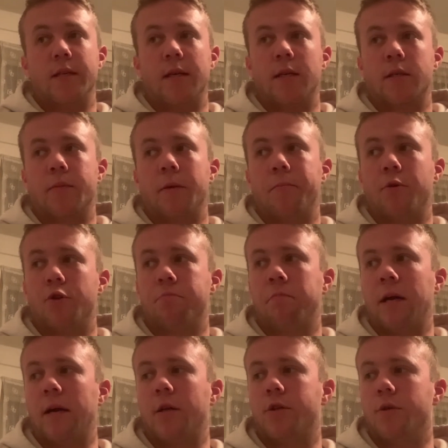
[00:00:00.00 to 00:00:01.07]
that's going to be pushed
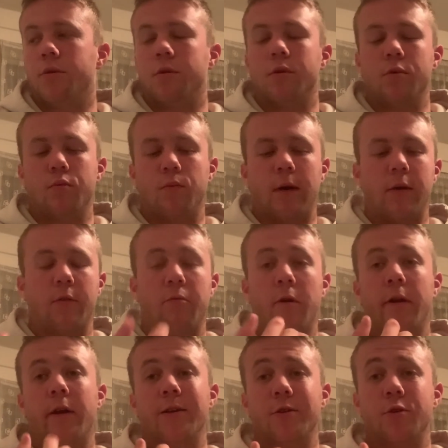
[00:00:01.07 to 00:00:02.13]
back due to, one,
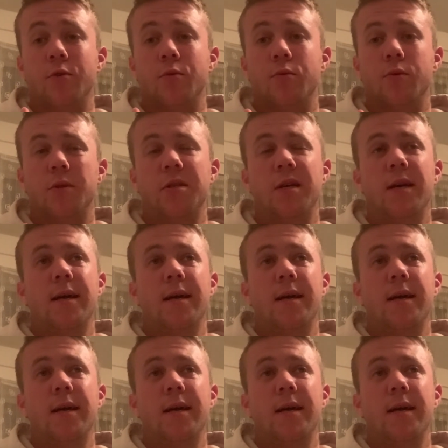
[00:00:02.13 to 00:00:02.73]
financials,